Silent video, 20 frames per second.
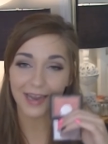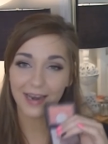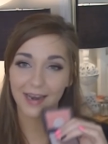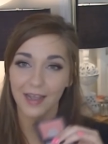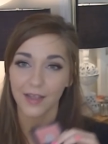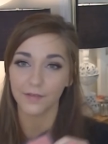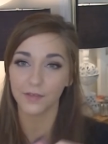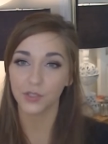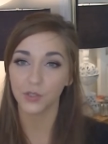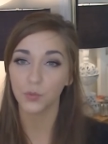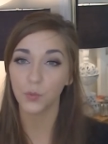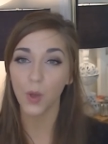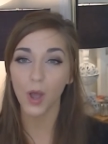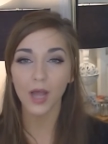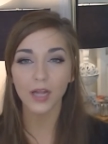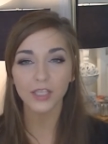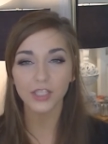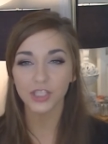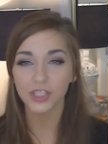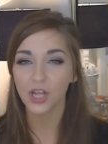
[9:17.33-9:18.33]
and I've
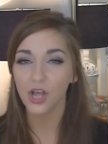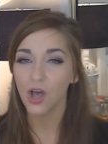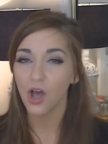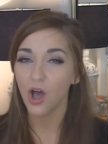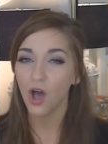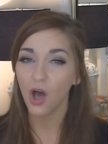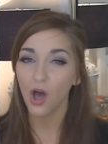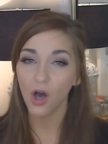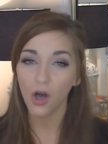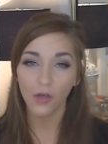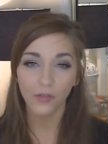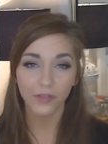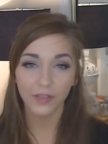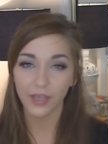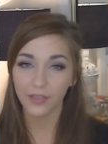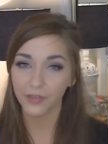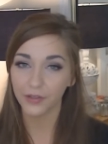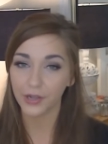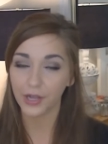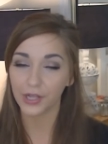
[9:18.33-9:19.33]
swatched all
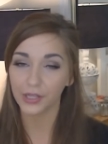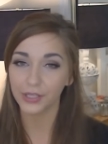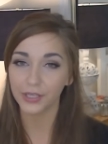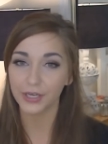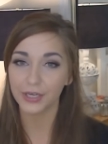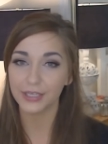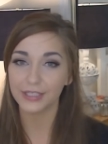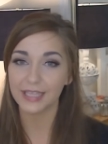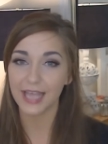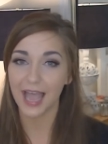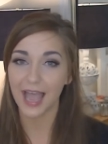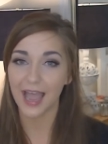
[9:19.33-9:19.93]
the other colors,